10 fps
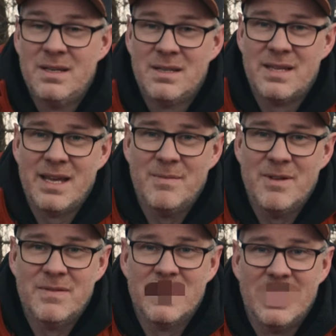It's taken
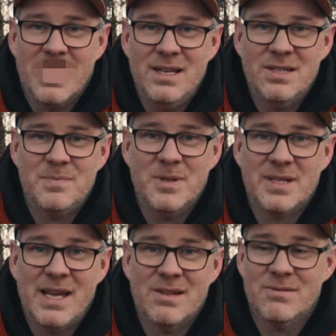me ages to put
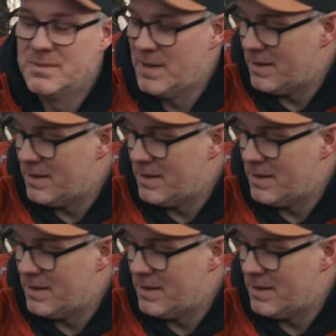together as